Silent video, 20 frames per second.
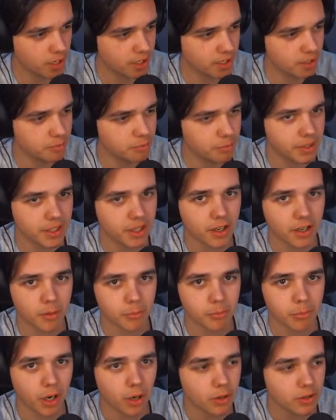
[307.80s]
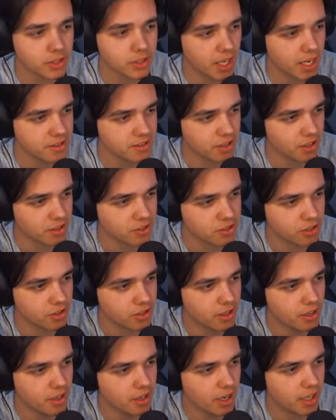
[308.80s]
I can be on a boat? Hey,
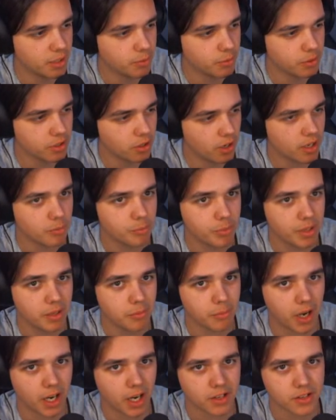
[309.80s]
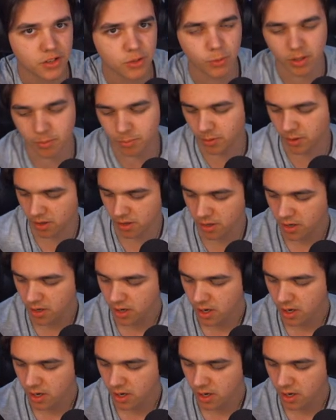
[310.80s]
Zuster, anyone know how to beat Minesweeper?